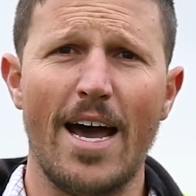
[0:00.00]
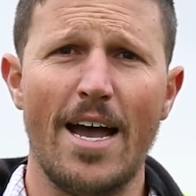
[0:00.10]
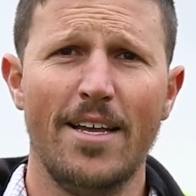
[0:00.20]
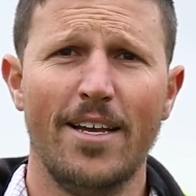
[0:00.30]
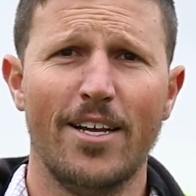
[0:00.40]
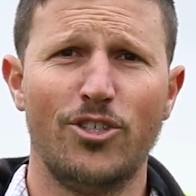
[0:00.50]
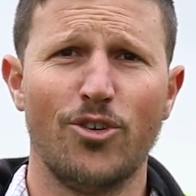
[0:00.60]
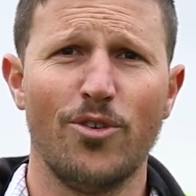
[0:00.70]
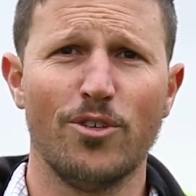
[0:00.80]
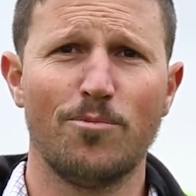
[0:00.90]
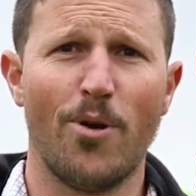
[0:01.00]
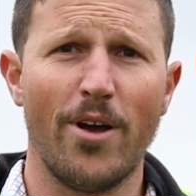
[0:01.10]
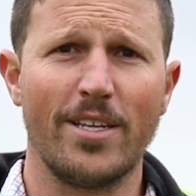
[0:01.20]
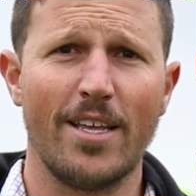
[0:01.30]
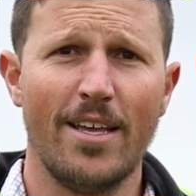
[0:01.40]
uh, ensuring this
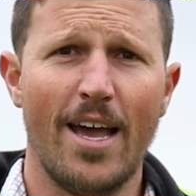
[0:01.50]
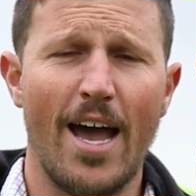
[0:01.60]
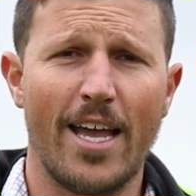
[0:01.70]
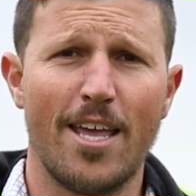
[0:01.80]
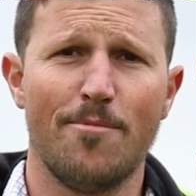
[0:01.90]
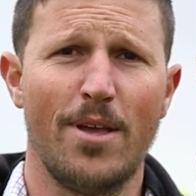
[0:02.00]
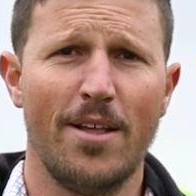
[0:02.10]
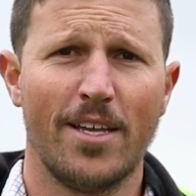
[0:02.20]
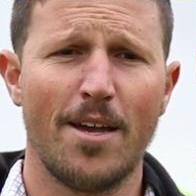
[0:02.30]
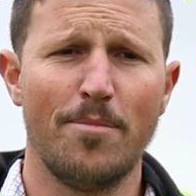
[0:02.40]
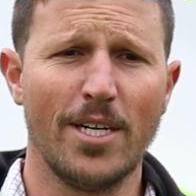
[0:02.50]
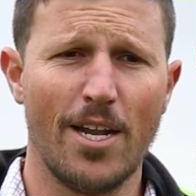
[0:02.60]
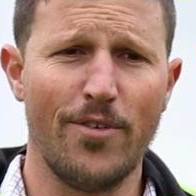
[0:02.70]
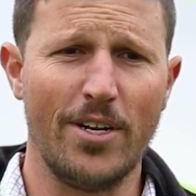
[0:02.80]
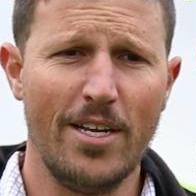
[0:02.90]
product uh, can, be, can be
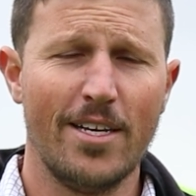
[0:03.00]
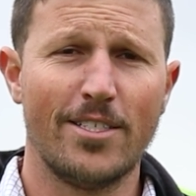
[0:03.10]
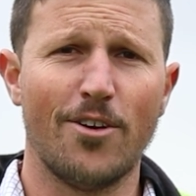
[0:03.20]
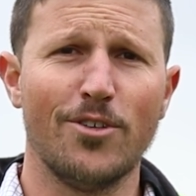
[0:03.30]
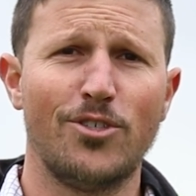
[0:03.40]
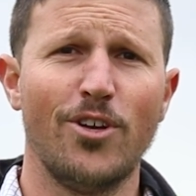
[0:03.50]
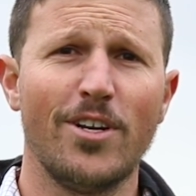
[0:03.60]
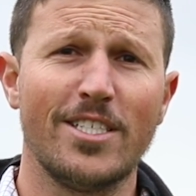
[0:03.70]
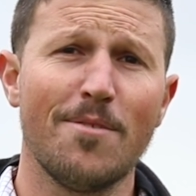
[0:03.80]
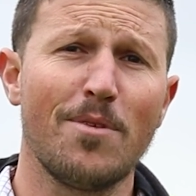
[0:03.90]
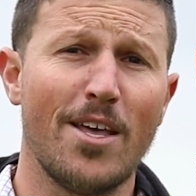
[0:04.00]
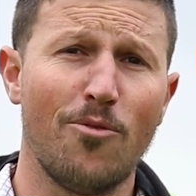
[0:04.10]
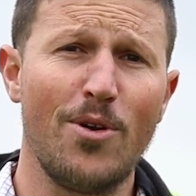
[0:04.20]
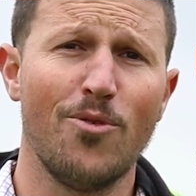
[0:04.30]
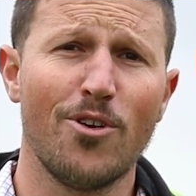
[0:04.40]
delivered. So it's certainly something
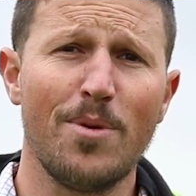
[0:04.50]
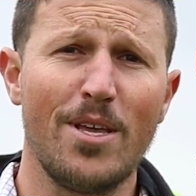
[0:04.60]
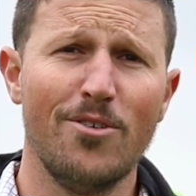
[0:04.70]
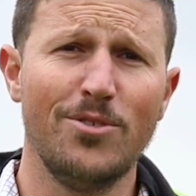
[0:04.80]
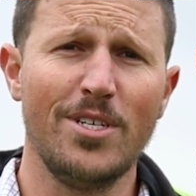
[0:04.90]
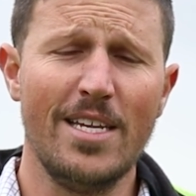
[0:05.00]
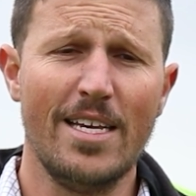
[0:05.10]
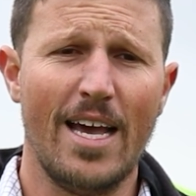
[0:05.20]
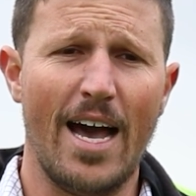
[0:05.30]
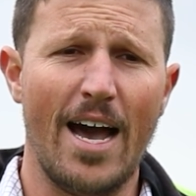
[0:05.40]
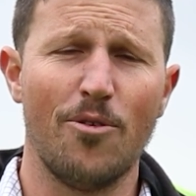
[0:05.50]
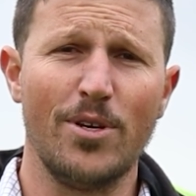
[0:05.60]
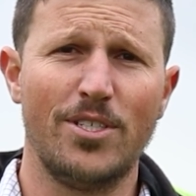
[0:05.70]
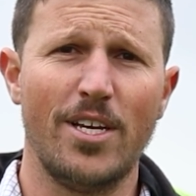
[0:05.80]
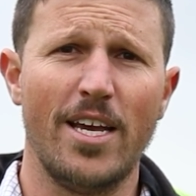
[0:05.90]
that we want to be using. Uh,
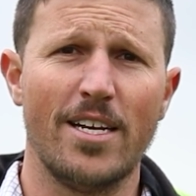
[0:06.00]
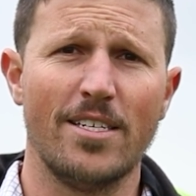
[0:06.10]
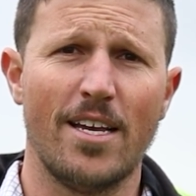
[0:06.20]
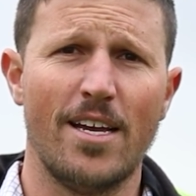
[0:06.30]
we see it as,